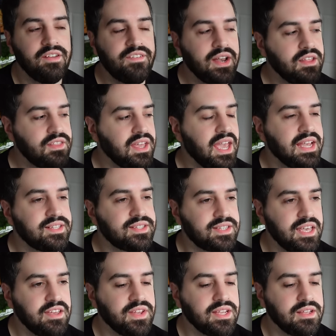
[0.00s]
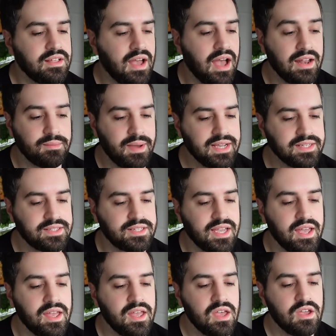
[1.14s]
If anything, he's saving
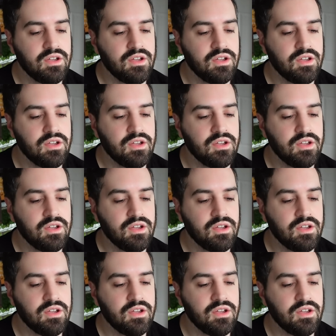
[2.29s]
Alabasta